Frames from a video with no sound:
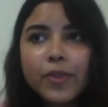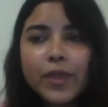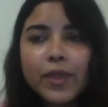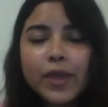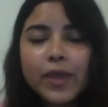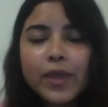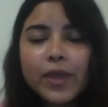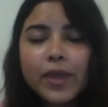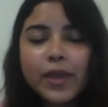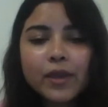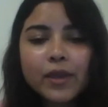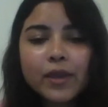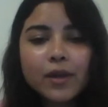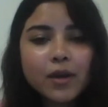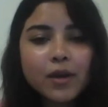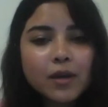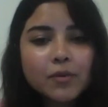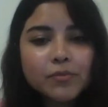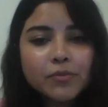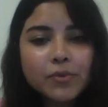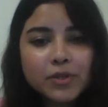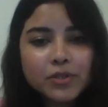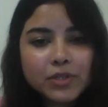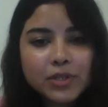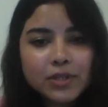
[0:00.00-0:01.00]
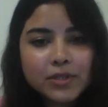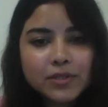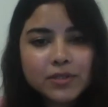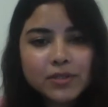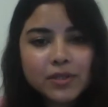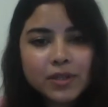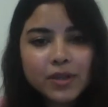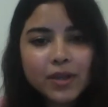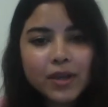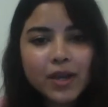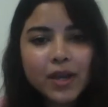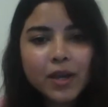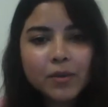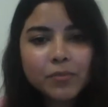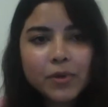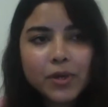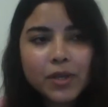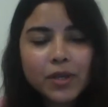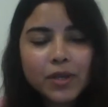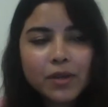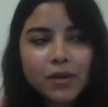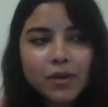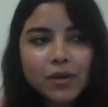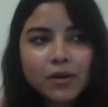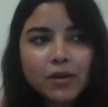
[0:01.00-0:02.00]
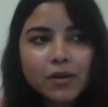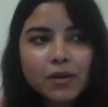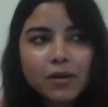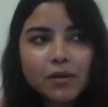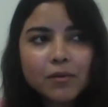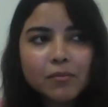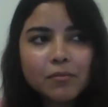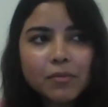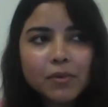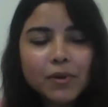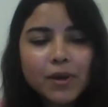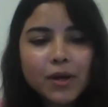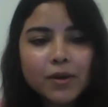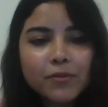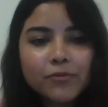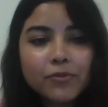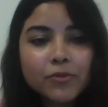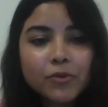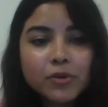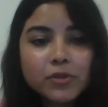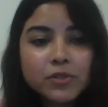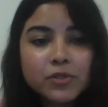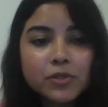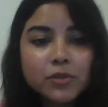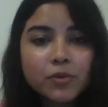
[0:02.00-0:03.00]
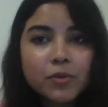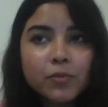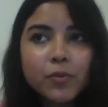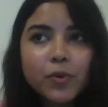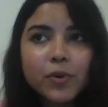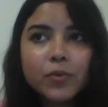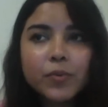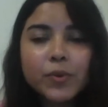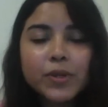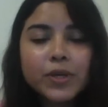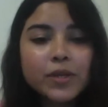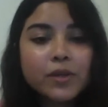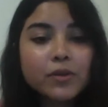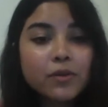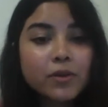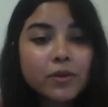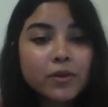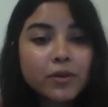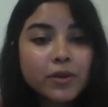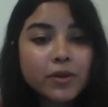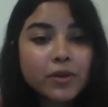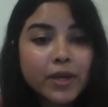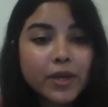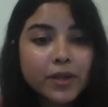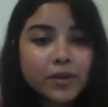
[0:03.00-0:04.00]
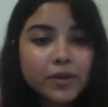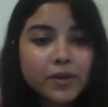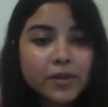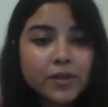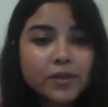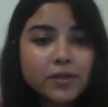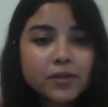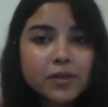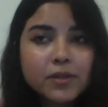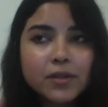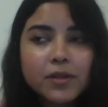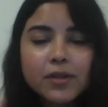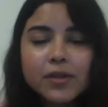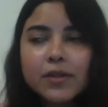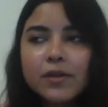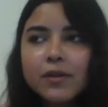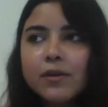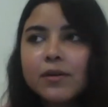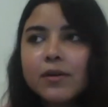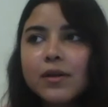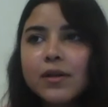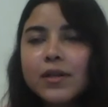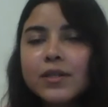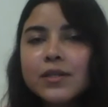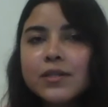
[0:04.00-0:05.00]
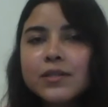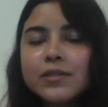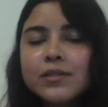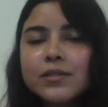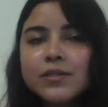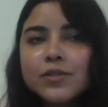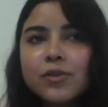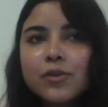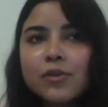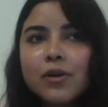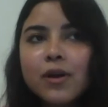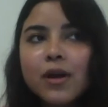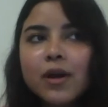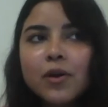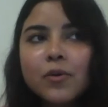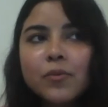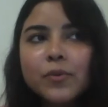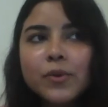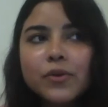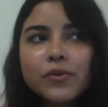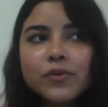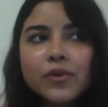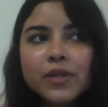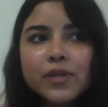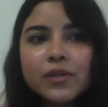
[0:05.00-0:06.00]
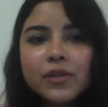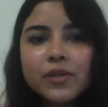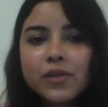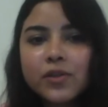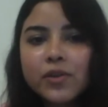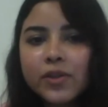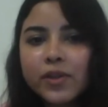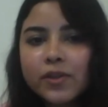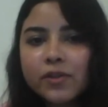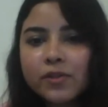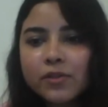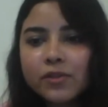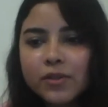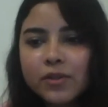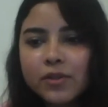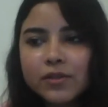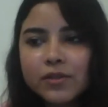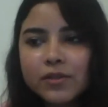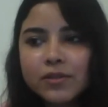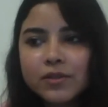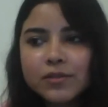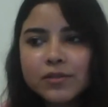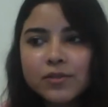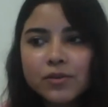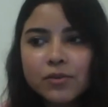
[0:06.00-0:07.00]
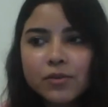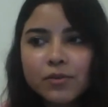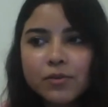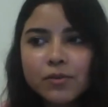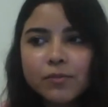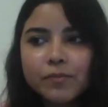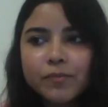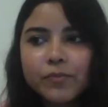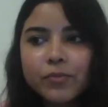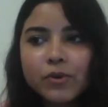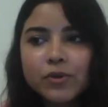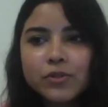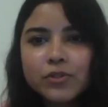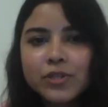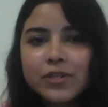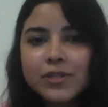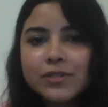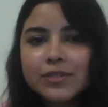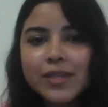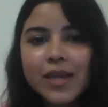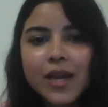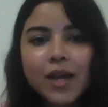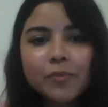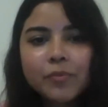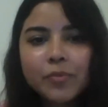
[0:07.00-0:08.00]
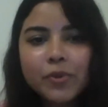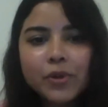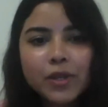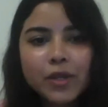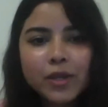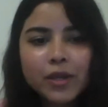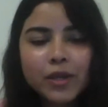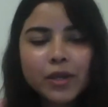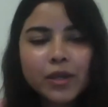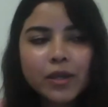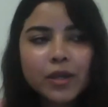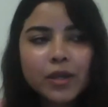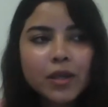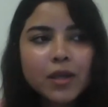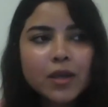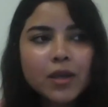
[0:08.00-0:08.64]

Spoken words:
there are projects that are happening. Of course, you know, what we need to look at it is, you know, how we could integrate these, you know, projects happening